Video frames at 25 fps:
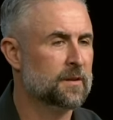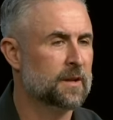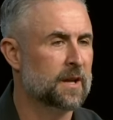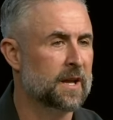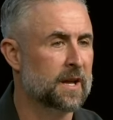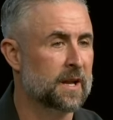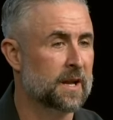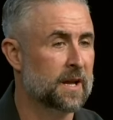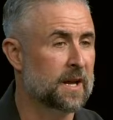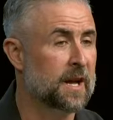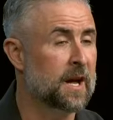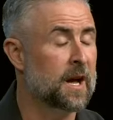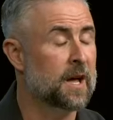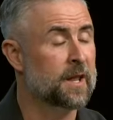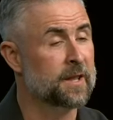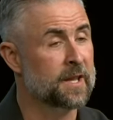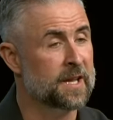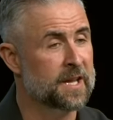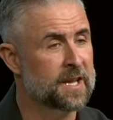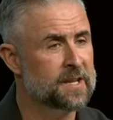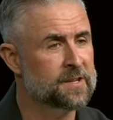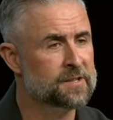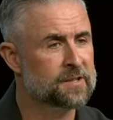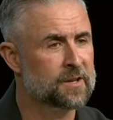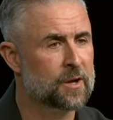in, on the
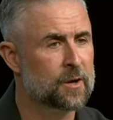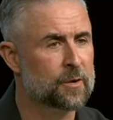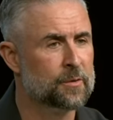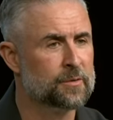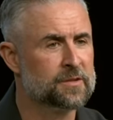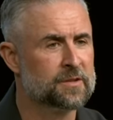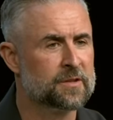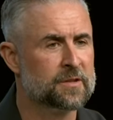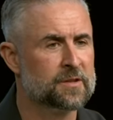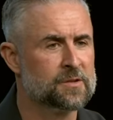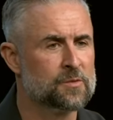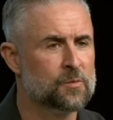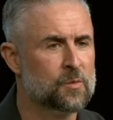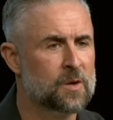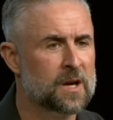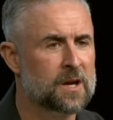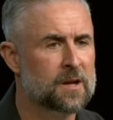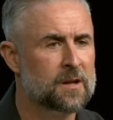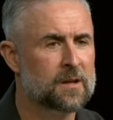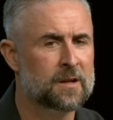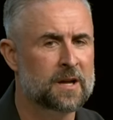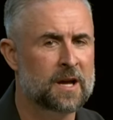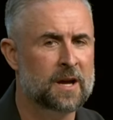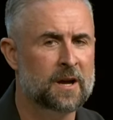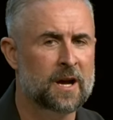East Coast as
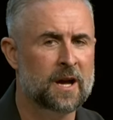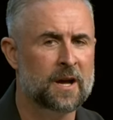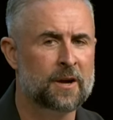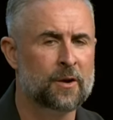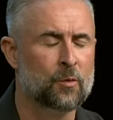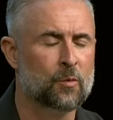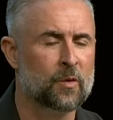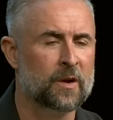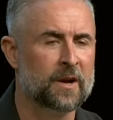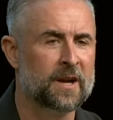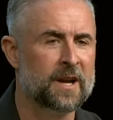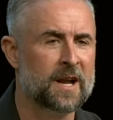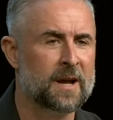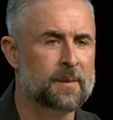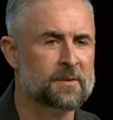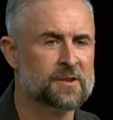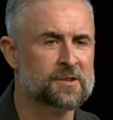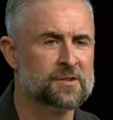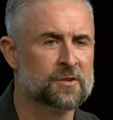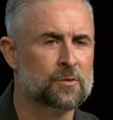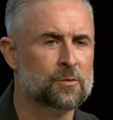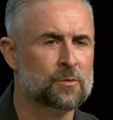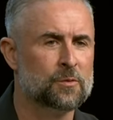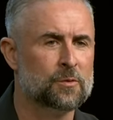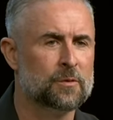well. I, I don't want to name a
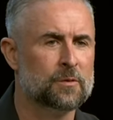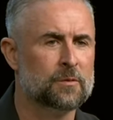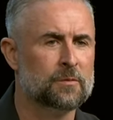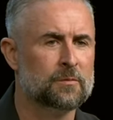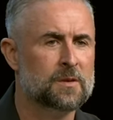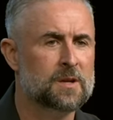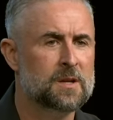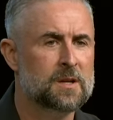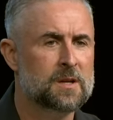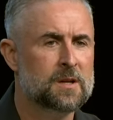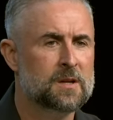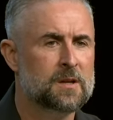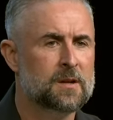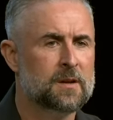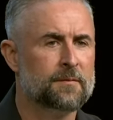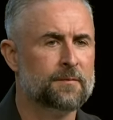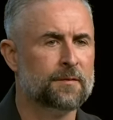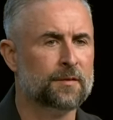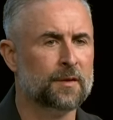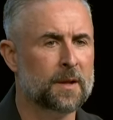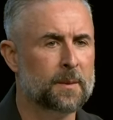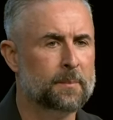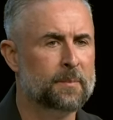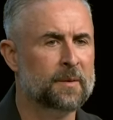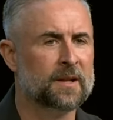school
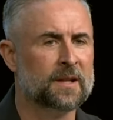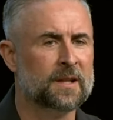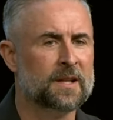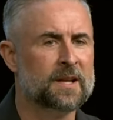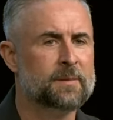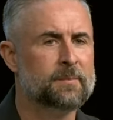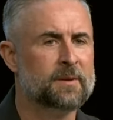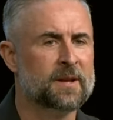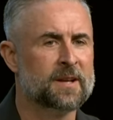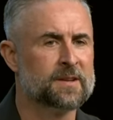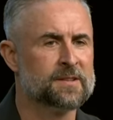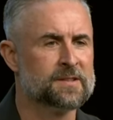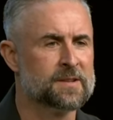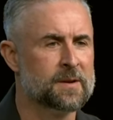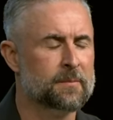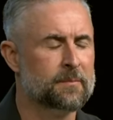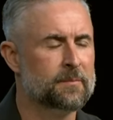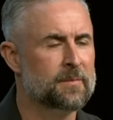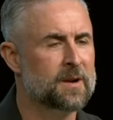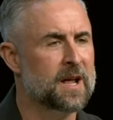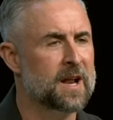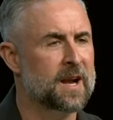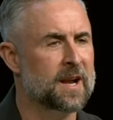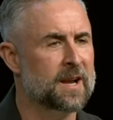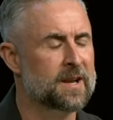flippantly because
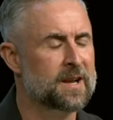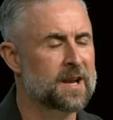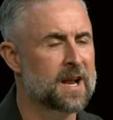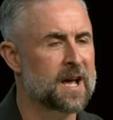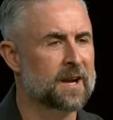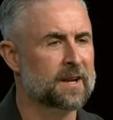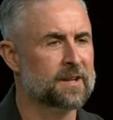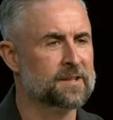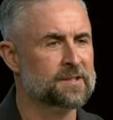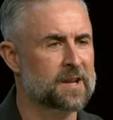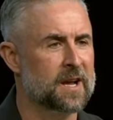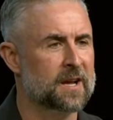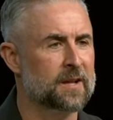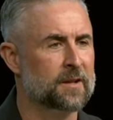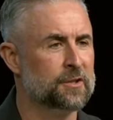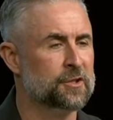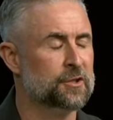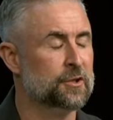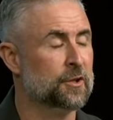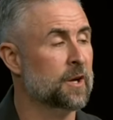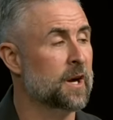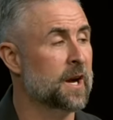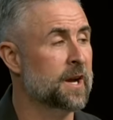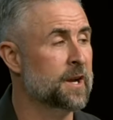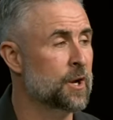I'm, I'm, not exactly
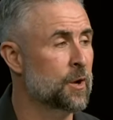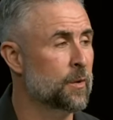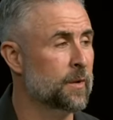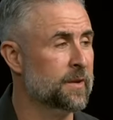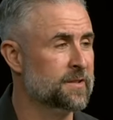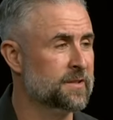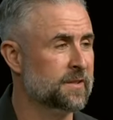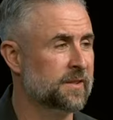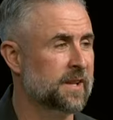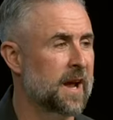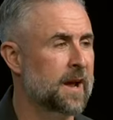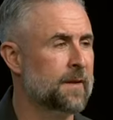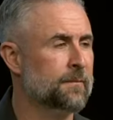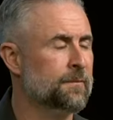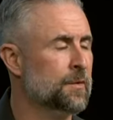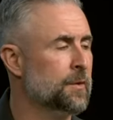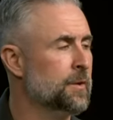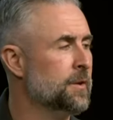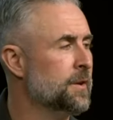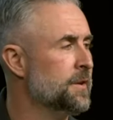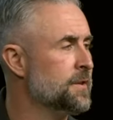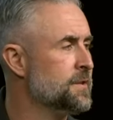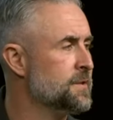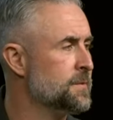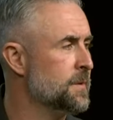sure. I know at
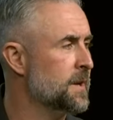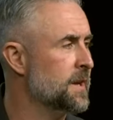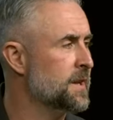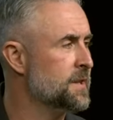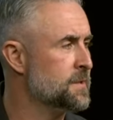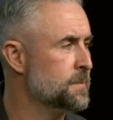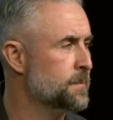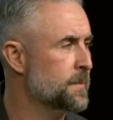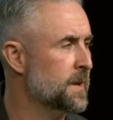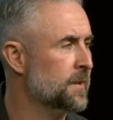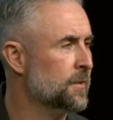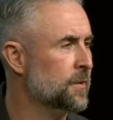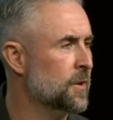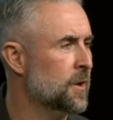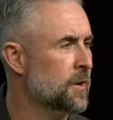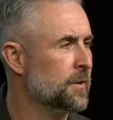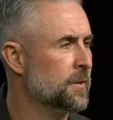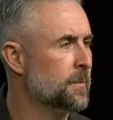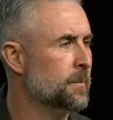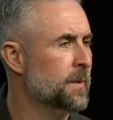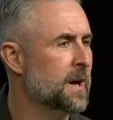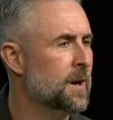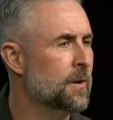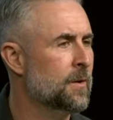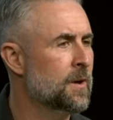Stanford it's, it's been talked
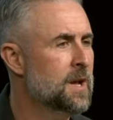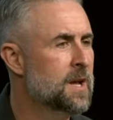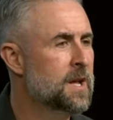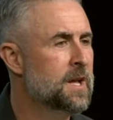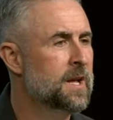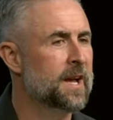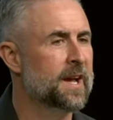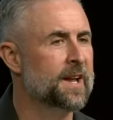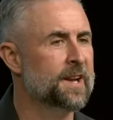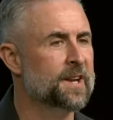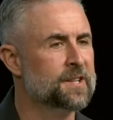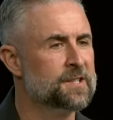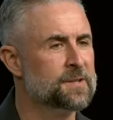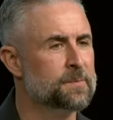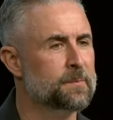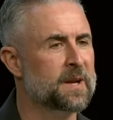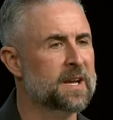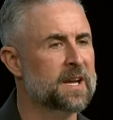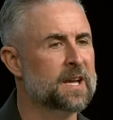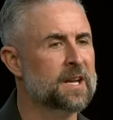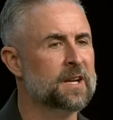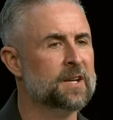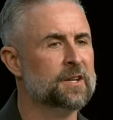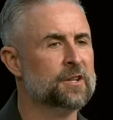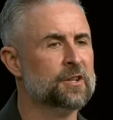about, and it's
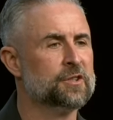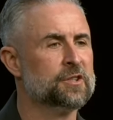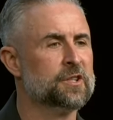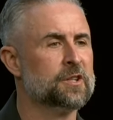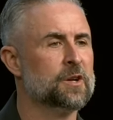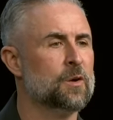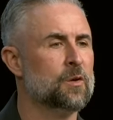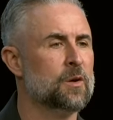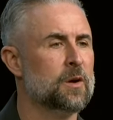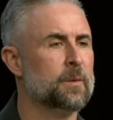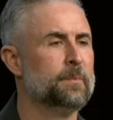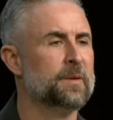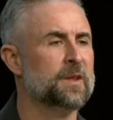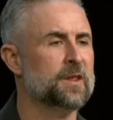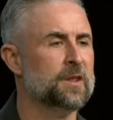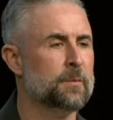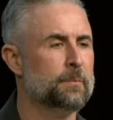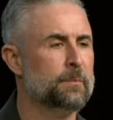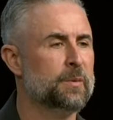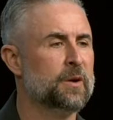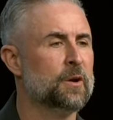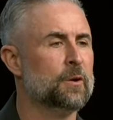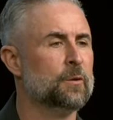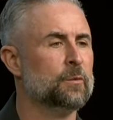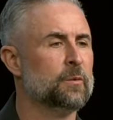beginning to show up in the
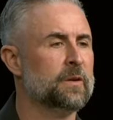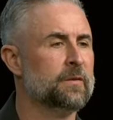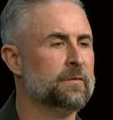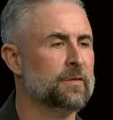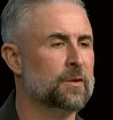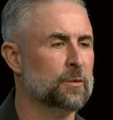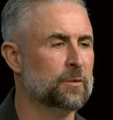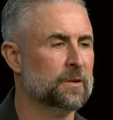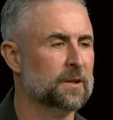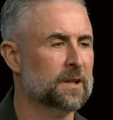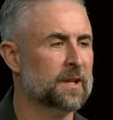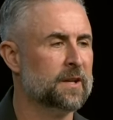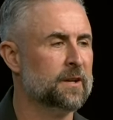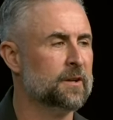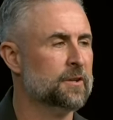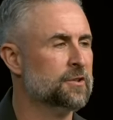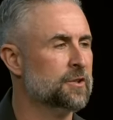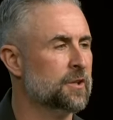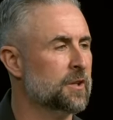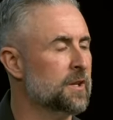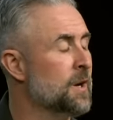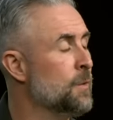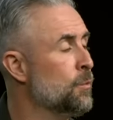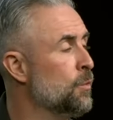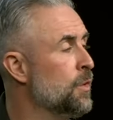peer reviewed
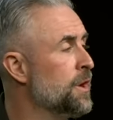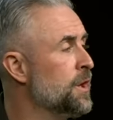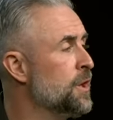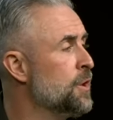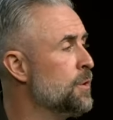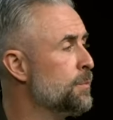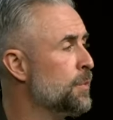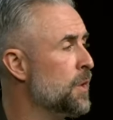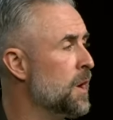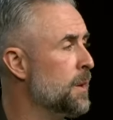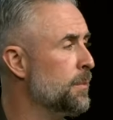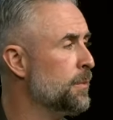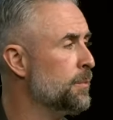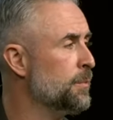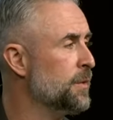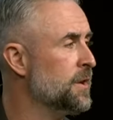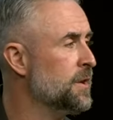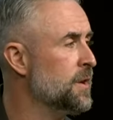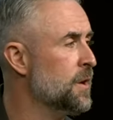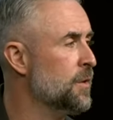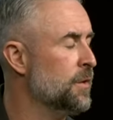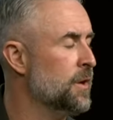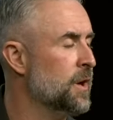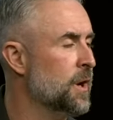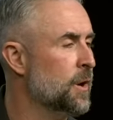literature. And what you probably
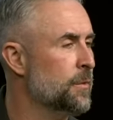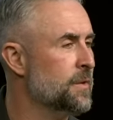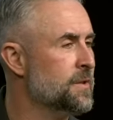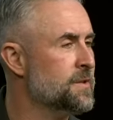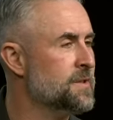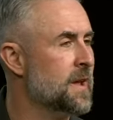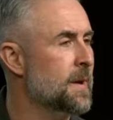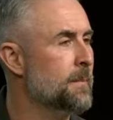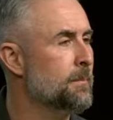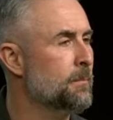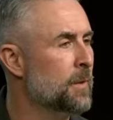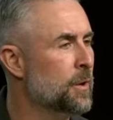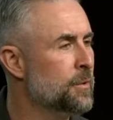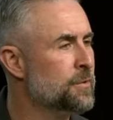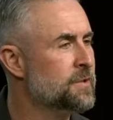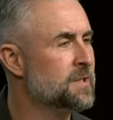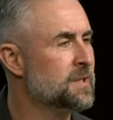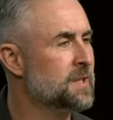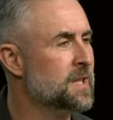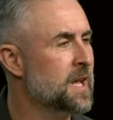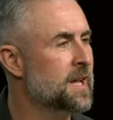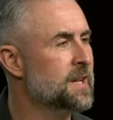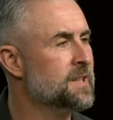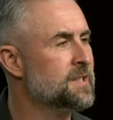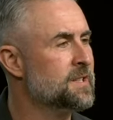don't know is that
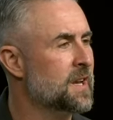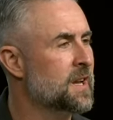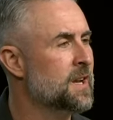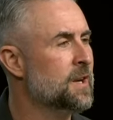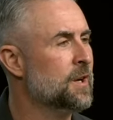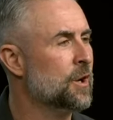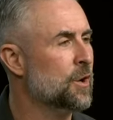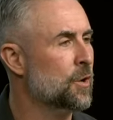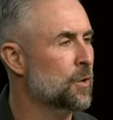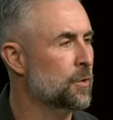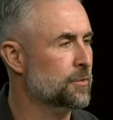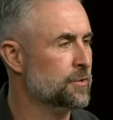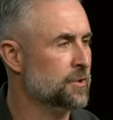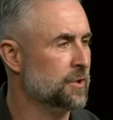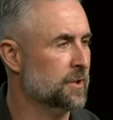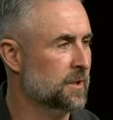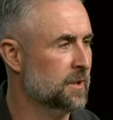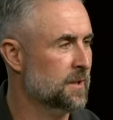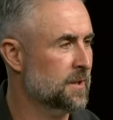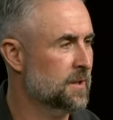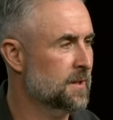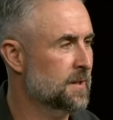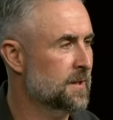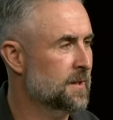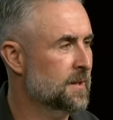most things in culture